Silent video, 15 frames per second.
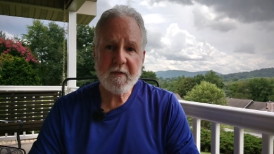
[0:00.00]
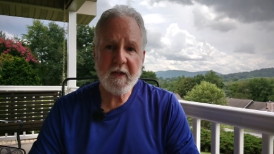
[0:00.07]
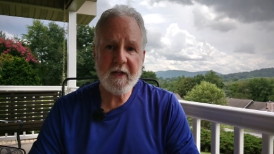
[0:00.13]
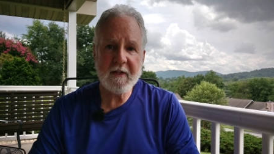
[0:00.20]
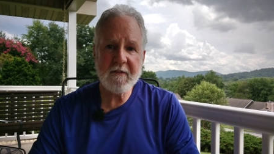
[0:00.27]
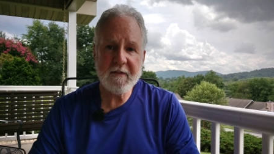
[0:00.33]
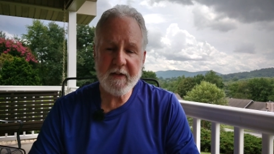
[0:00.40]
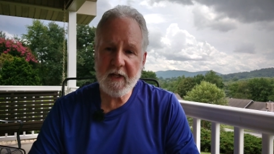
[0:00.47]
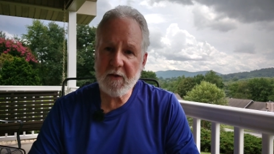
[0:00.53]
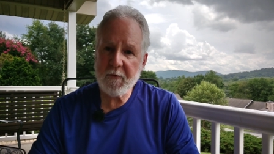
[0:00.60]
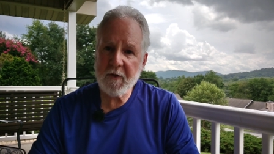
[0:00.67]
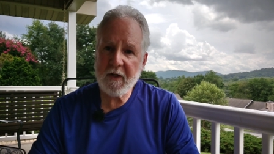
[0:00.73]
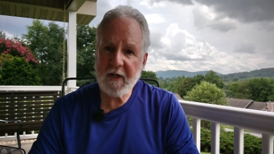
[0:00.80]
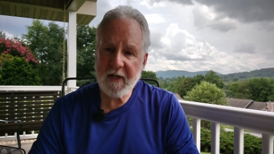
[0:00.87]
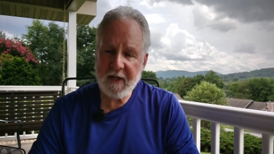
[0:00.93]
And they
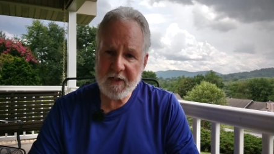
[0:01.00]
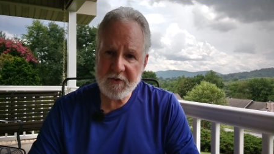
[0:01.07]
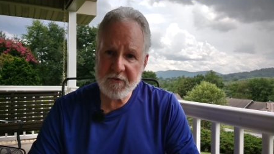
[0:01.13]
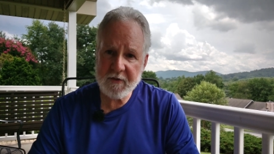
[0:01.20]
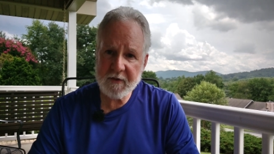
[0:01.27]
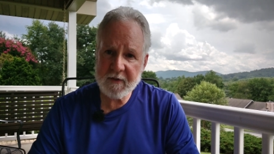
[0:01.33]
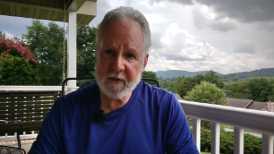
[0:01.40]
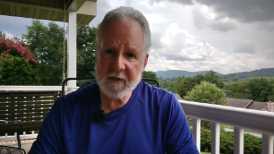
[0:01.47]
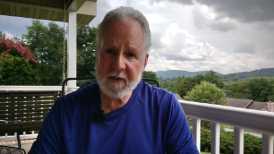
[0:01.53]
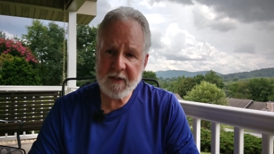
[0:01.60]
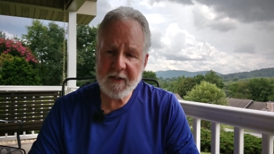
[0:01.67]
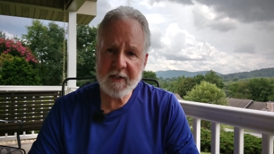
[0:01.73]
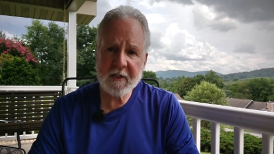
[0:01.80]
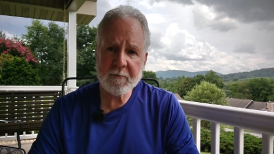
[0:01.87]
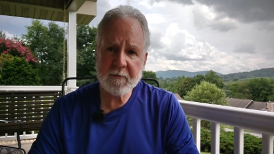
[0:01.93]
were entering the
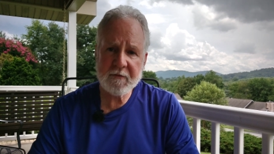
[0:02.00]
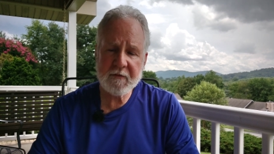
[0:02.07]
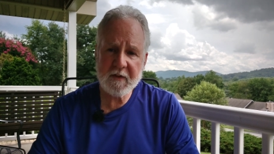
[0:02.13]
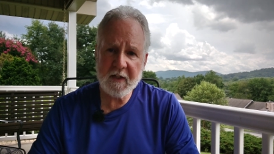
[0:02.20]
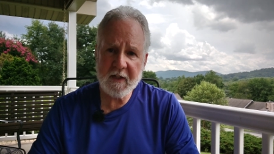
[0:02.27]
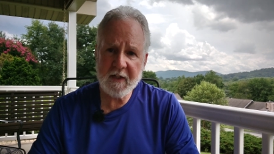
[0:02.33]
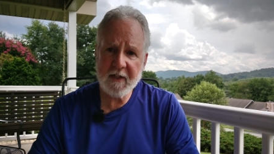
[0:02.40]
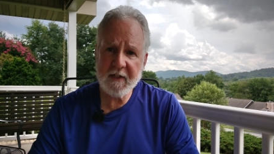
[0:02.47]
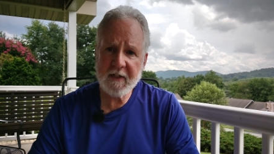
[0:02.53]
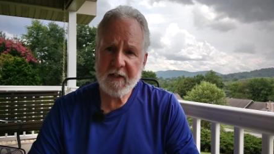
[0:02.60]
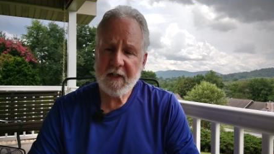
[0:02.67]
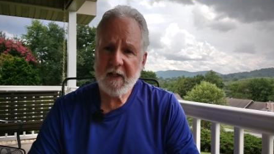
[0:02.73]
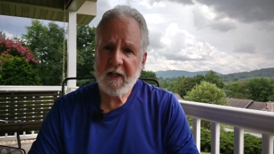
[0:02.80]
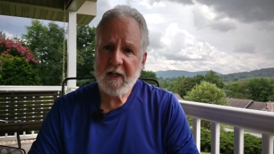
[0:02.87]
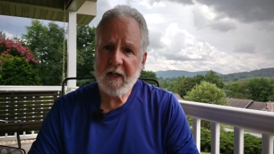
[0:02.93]
kingdom of God
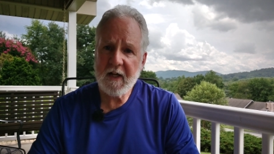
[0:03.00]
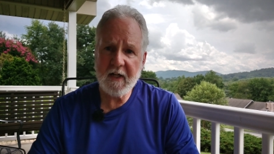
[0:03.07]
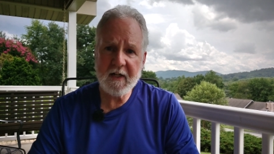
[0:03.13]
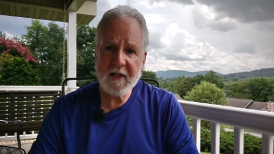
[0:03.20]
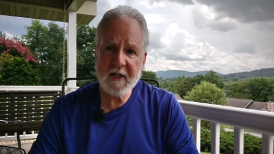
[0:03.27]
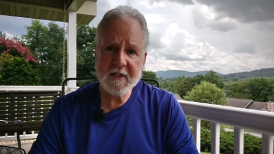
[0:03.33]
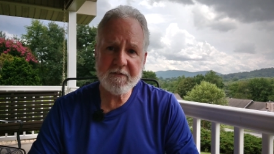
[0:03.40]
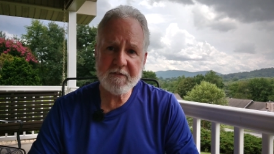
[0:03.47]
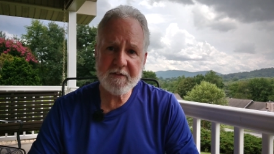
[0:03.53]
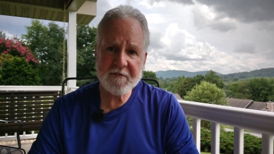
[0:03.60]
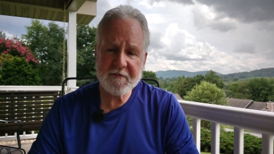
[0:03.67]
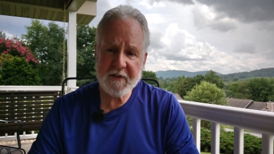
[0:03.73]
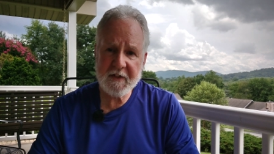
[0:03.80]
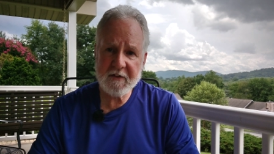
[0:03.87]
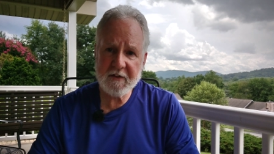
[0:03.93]
ahead of the
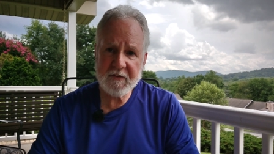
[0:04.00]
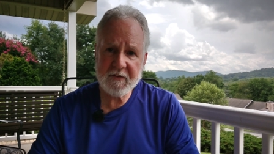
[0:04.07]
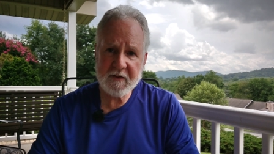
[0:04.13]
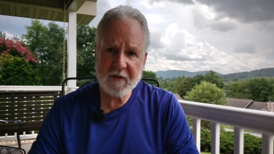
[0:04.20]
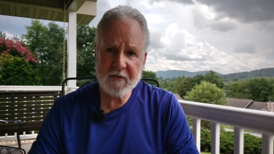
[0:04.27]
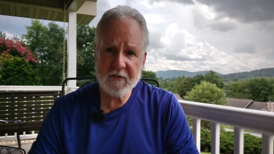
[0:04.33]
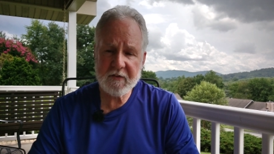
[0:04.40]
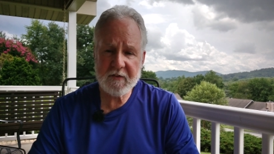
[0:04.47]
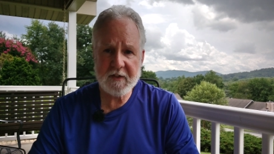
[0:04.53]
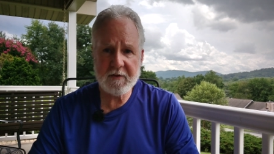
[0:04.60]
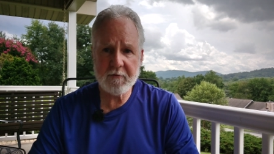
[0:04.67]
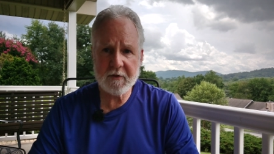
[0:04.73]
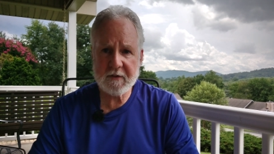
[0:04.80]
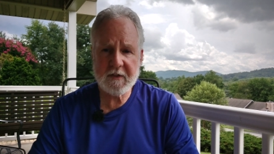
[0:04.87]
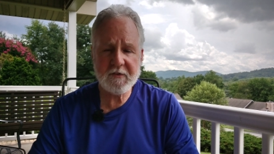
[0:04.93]
Pharisees, the
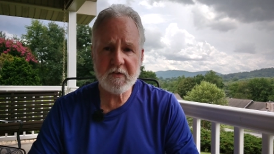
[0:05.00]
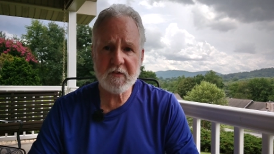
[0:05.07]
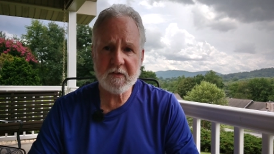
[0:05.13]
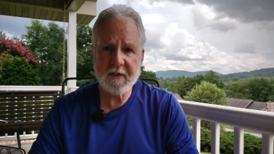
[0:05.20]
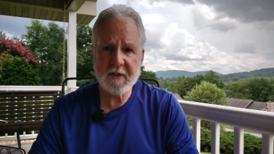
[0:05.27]
religious